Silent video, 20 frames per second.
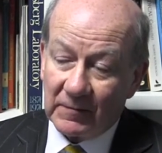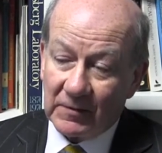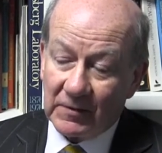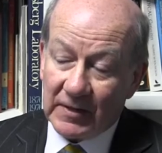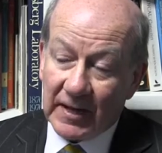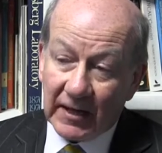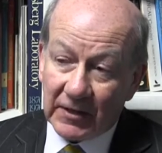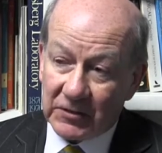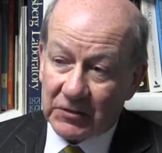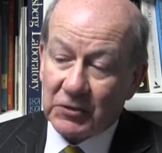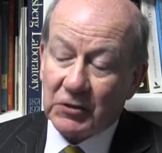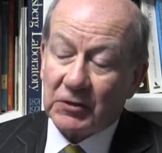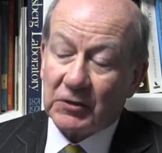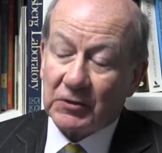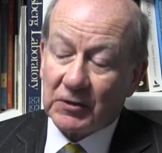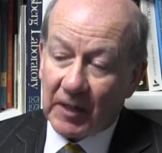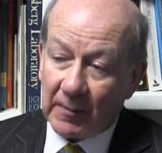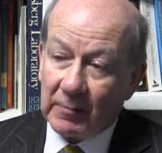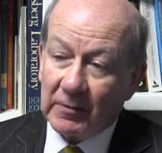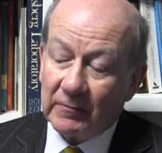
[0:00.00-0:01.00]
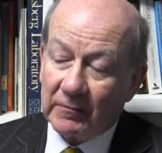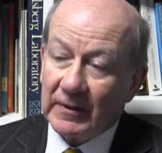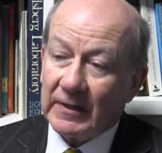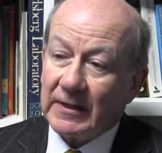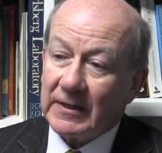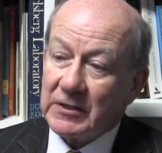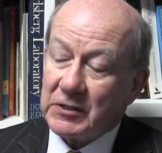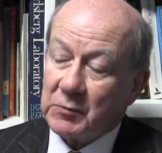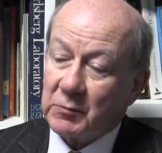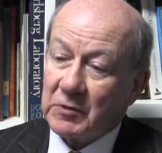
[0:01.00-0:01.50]
next couple of
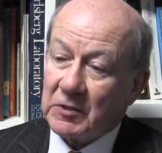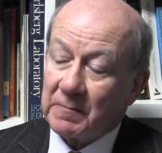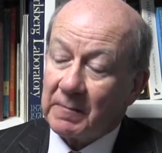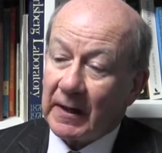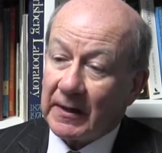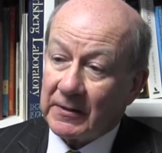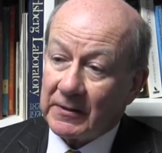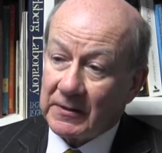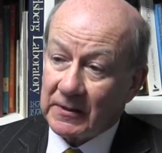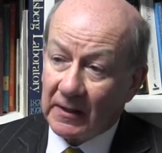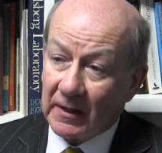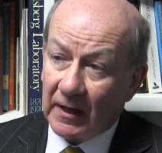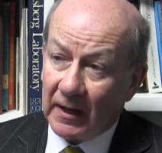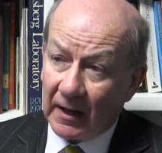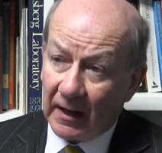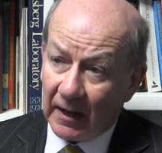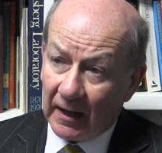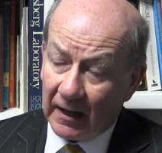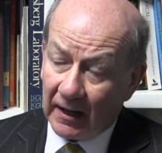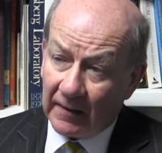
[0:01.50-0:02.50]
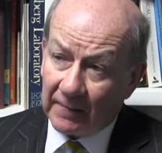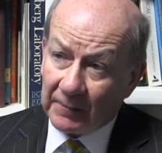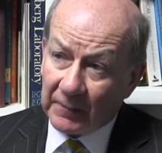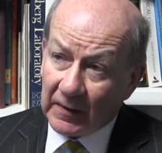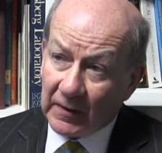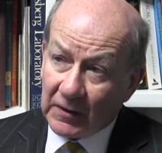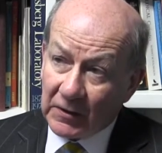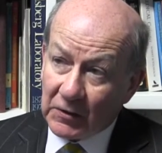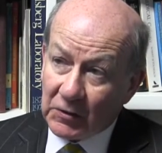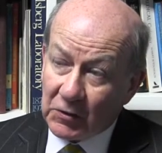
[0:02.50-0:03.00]
years were spent uh,
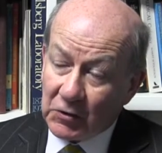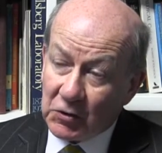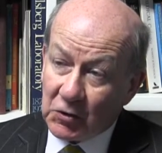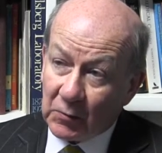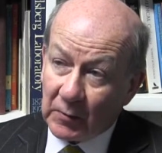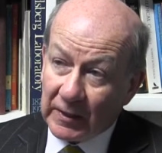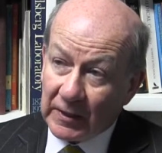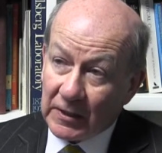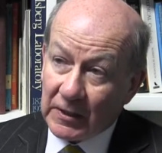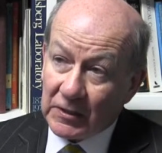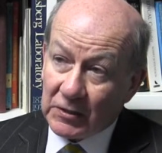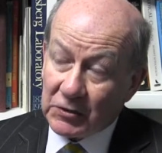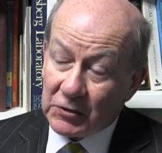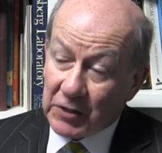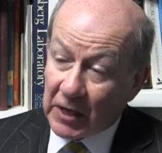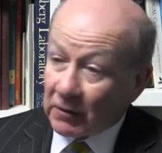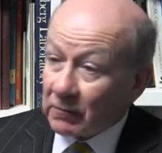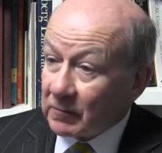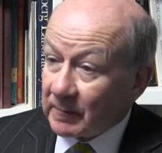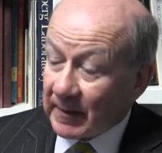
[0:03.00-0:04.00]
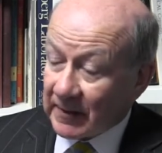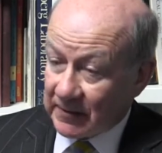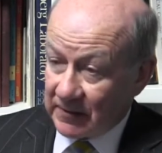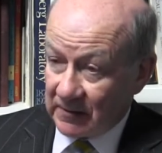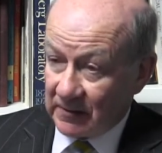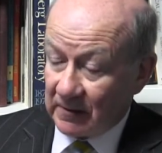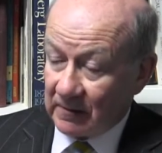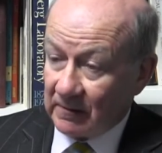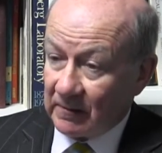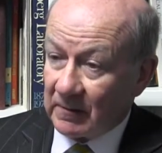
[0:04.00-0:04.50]
doing general
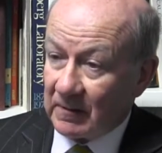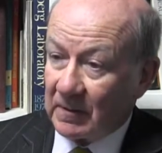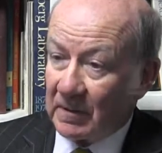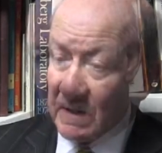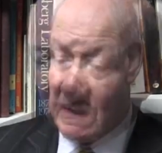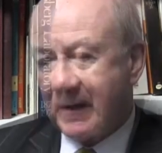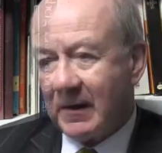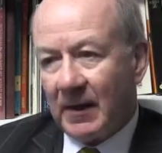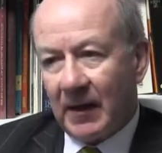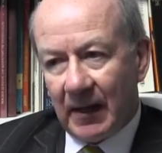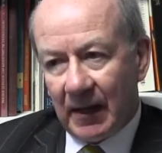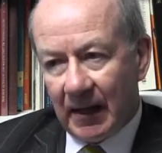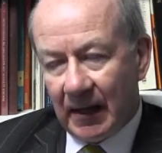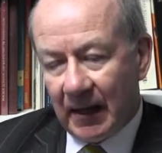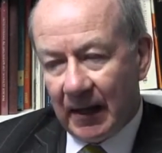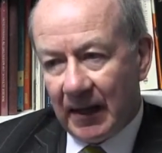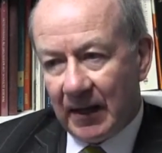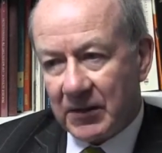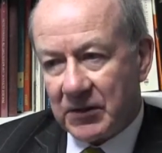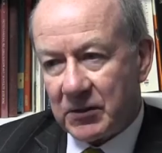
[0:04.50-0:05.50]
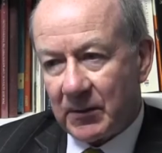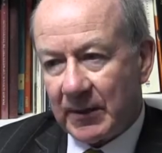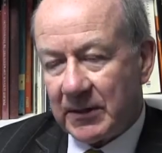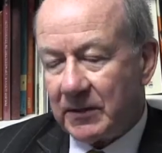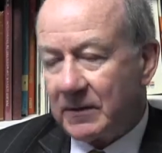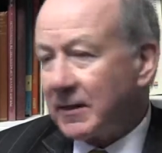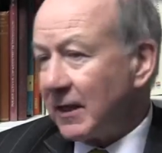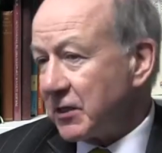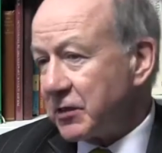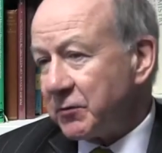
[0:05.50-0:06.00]
medicine. Uh, and so I
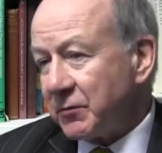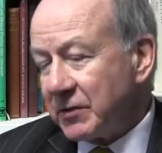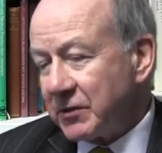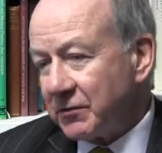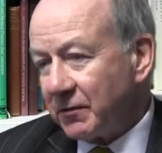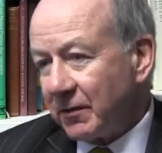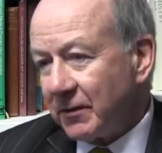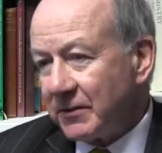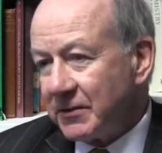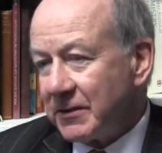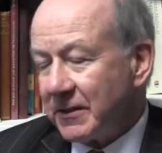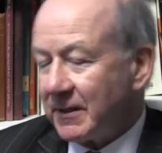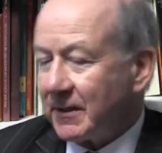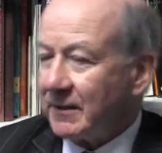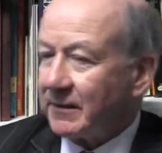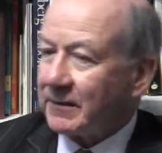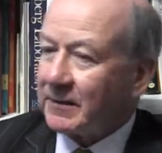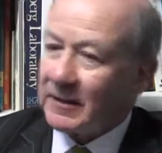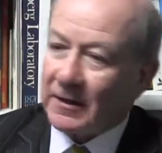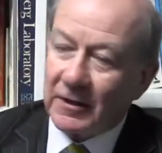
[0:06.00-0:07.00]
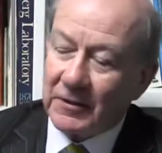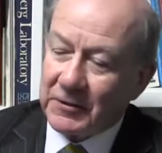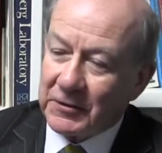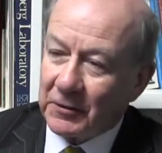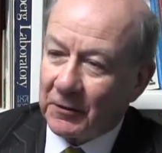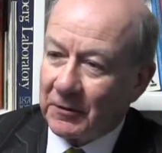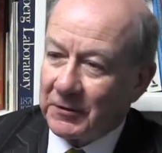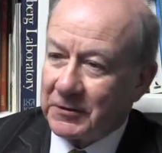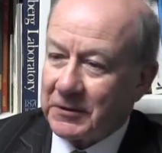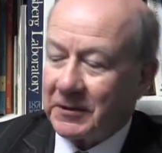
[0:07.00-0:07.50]
did gastroenterology and
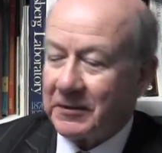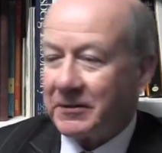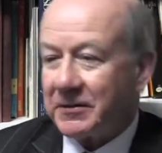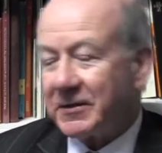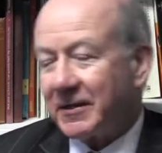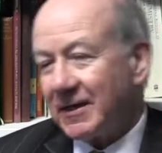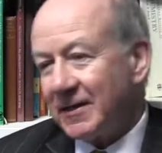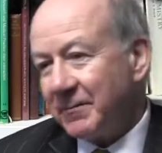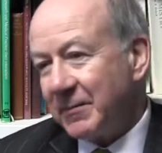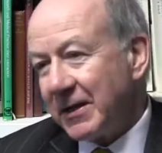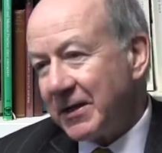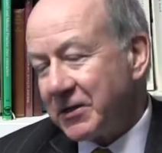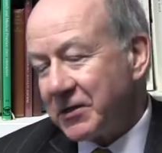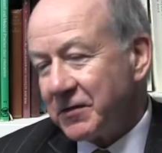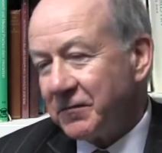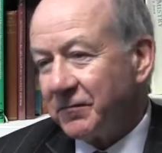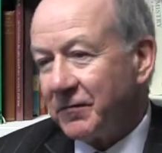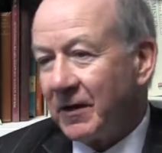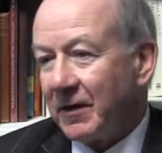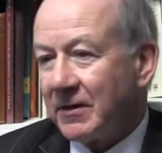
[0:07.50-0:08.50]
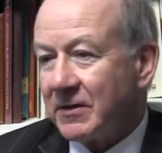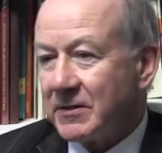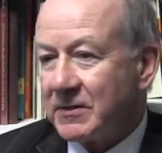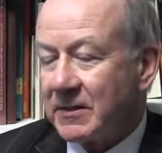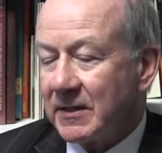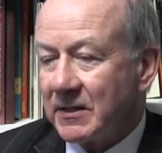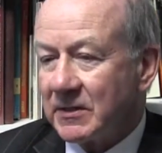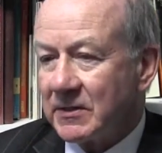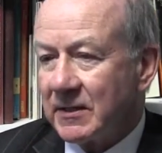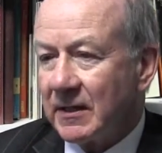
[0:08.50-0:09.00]
cardiology and diabetes and various
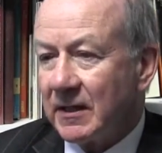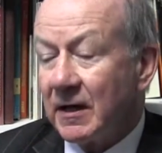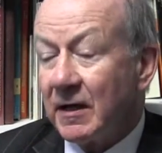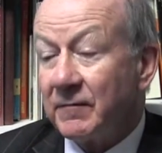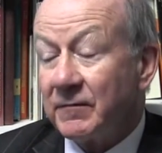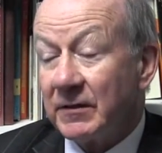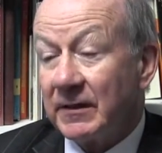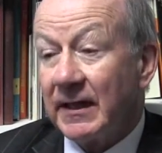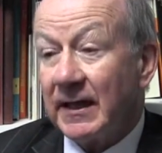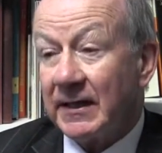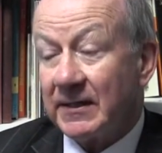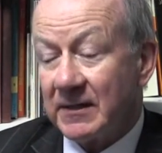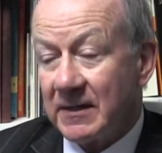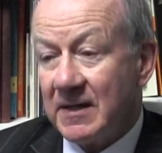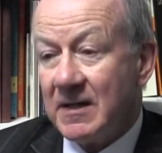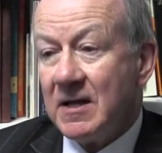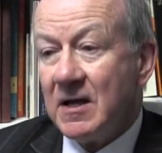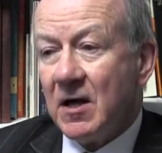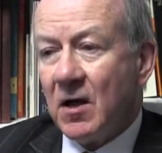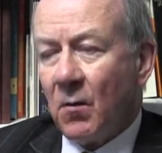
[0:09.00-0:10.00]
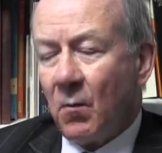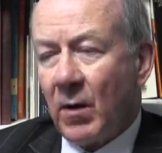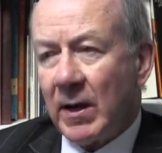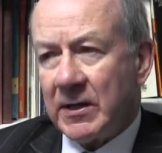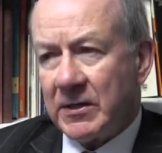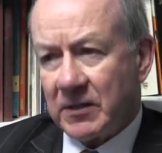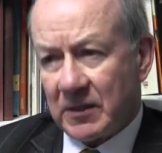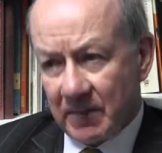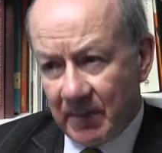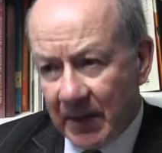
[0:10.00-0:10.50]
things. And then after that,
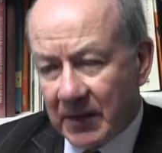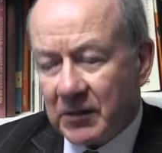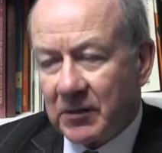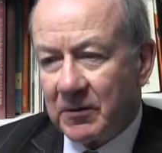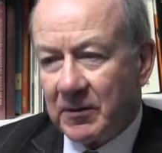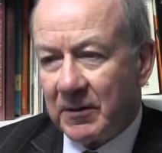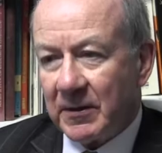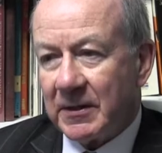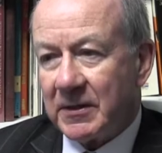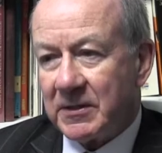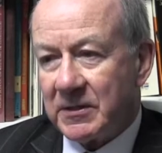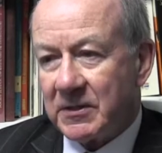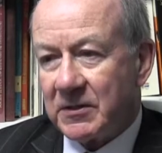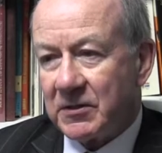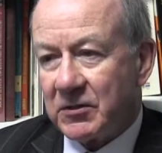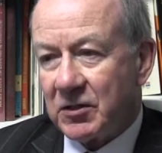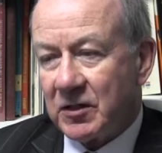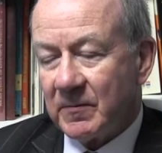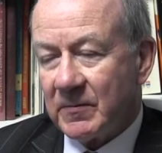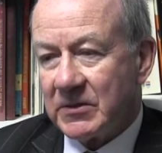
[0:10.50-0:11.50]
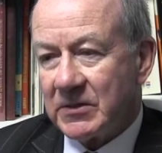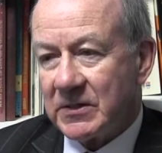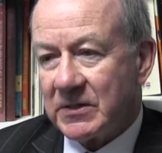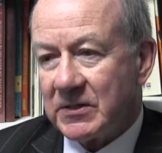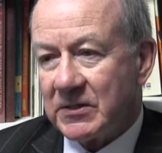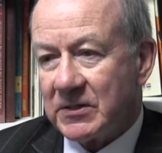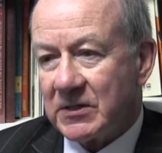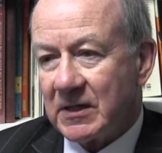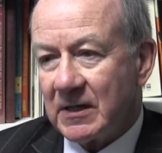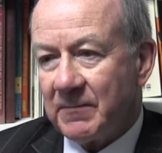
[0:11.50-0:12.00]
went into the medical unit at St
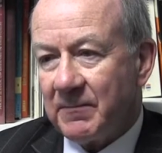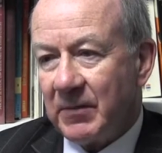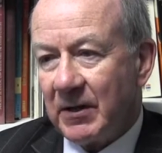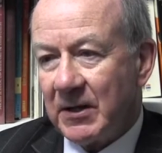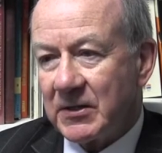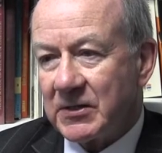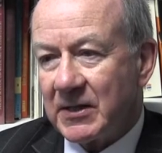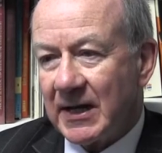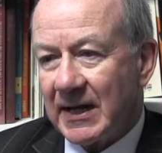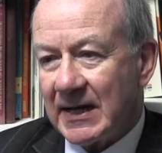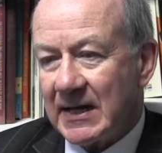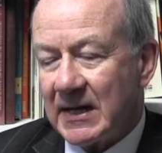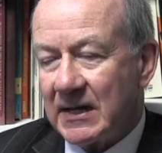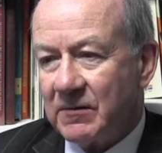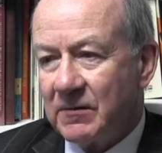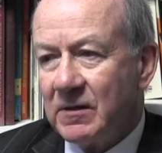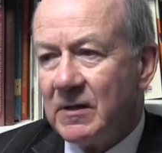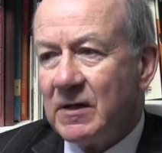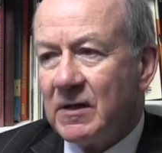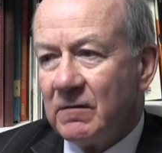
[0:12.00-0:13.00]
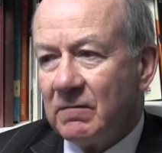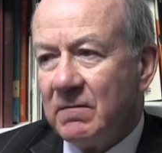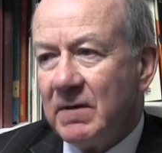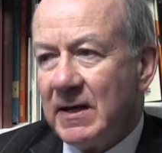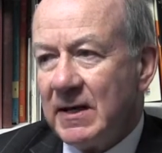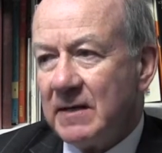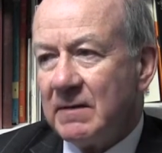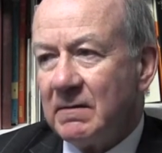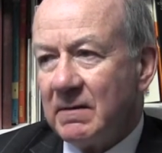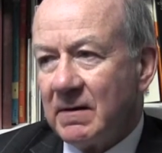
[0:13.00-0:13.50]
Thomas's because I had
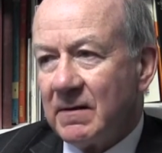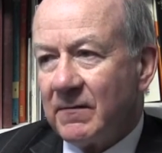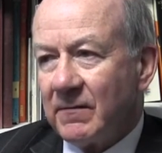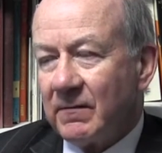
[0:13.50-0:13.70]
really